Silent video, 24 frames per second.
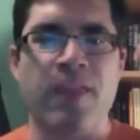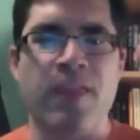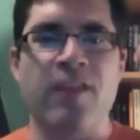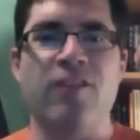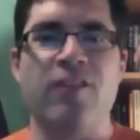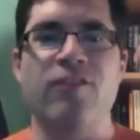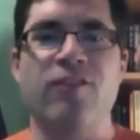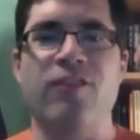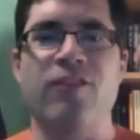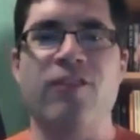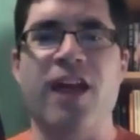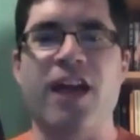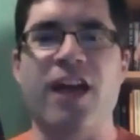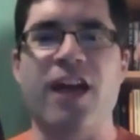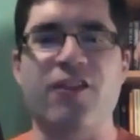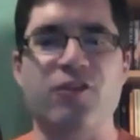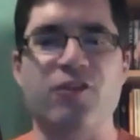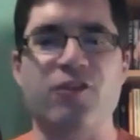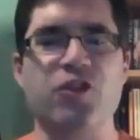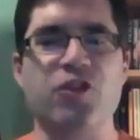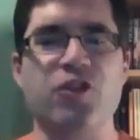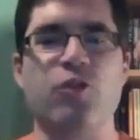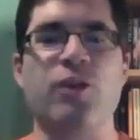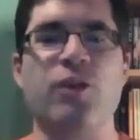That
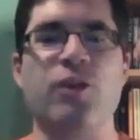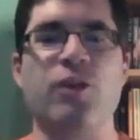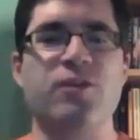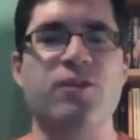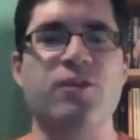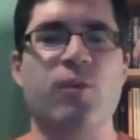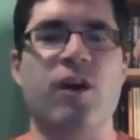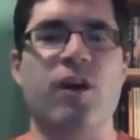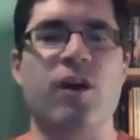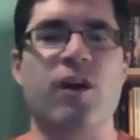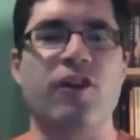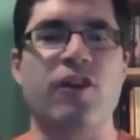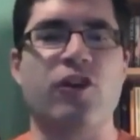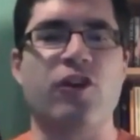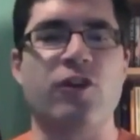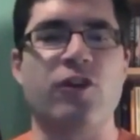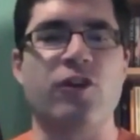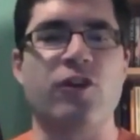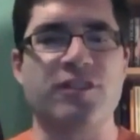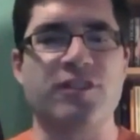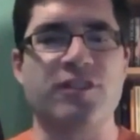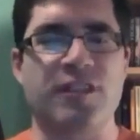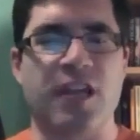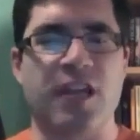there's no reason why they
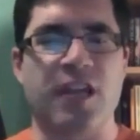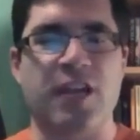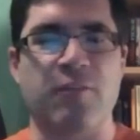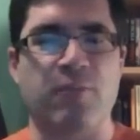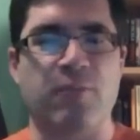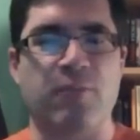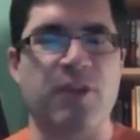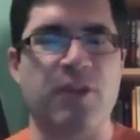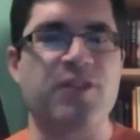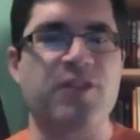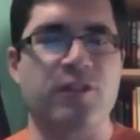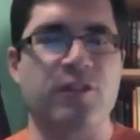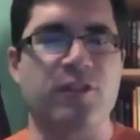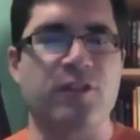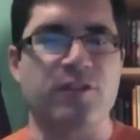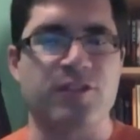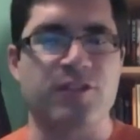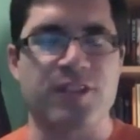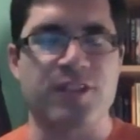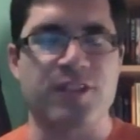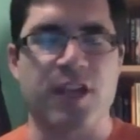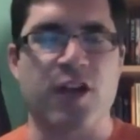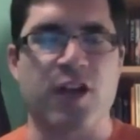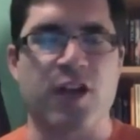couldn't take muscle
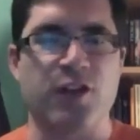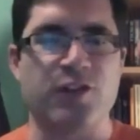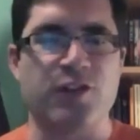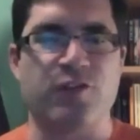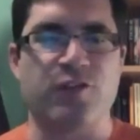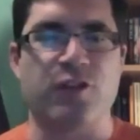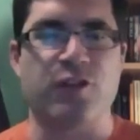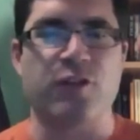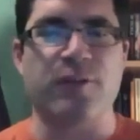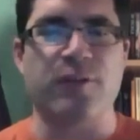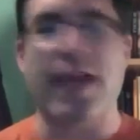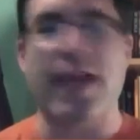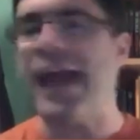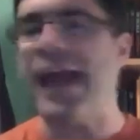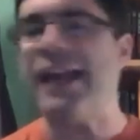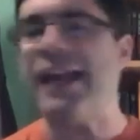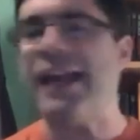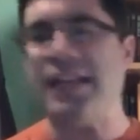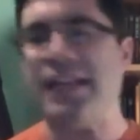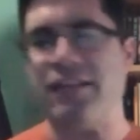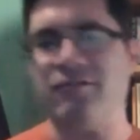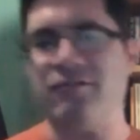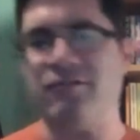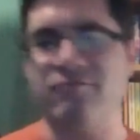cells from
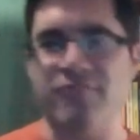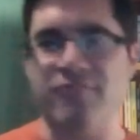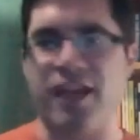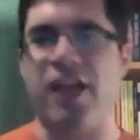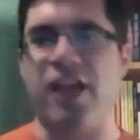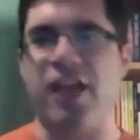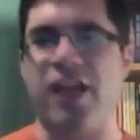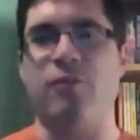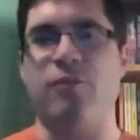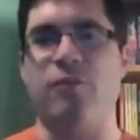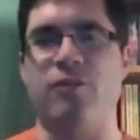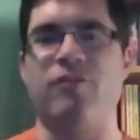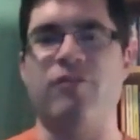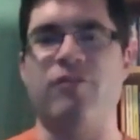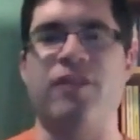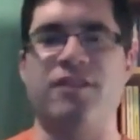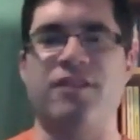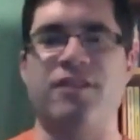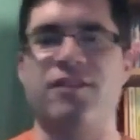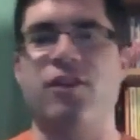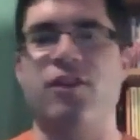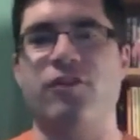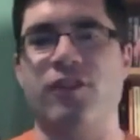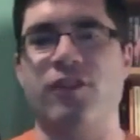any animal
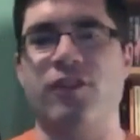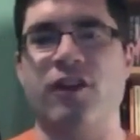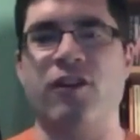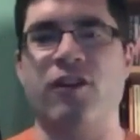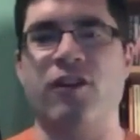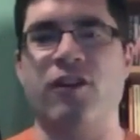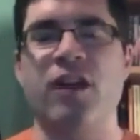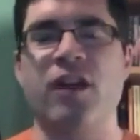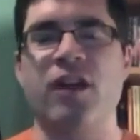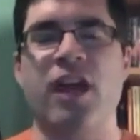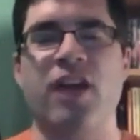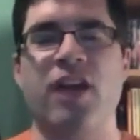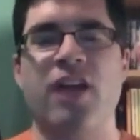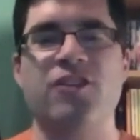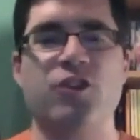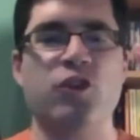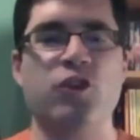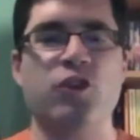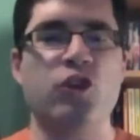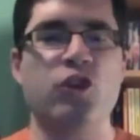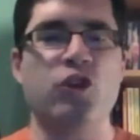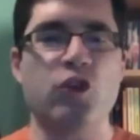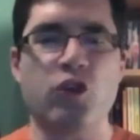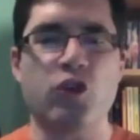that's out there, and so
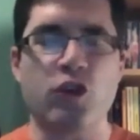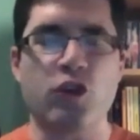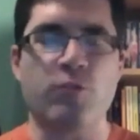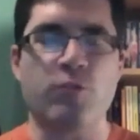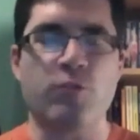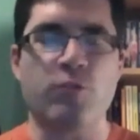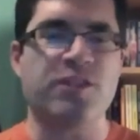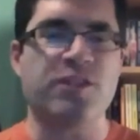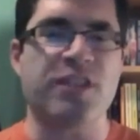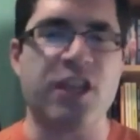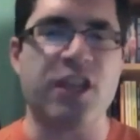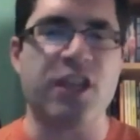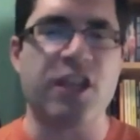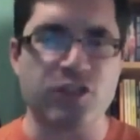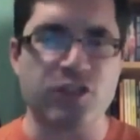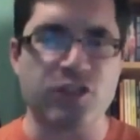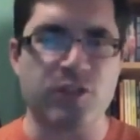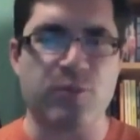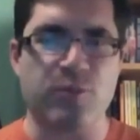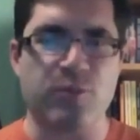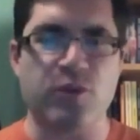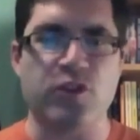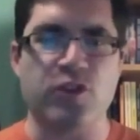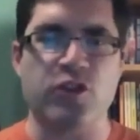you could potentially
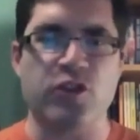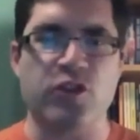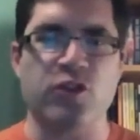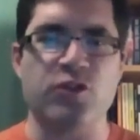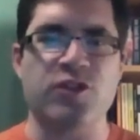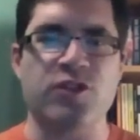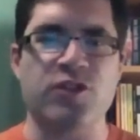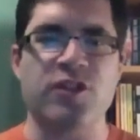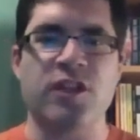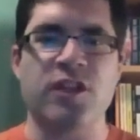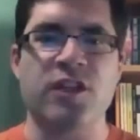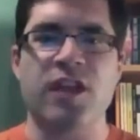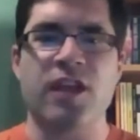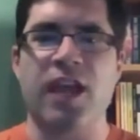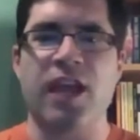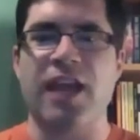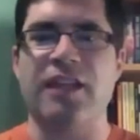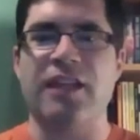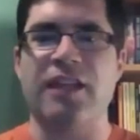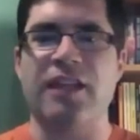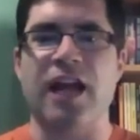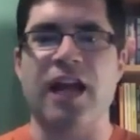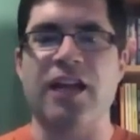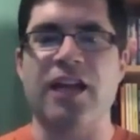produce a
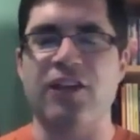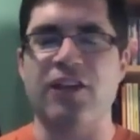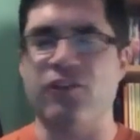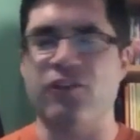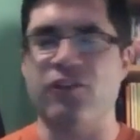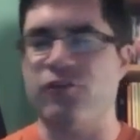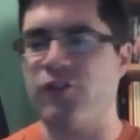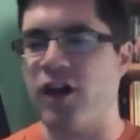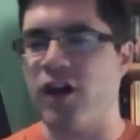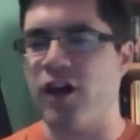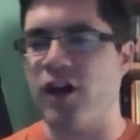line of